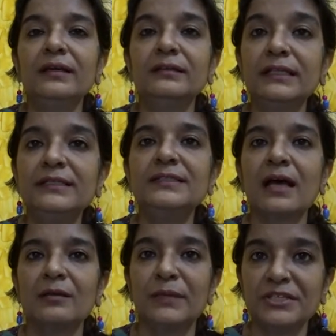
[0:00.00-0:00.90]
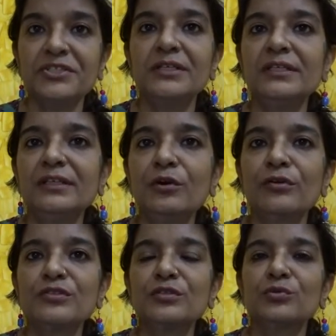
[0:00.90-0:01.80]
These are mentioned in the
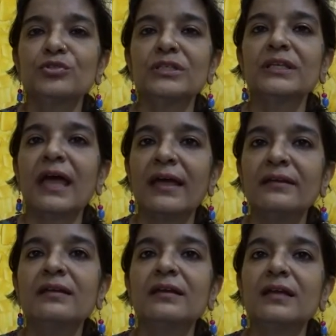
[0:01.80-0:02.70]
Constitution, and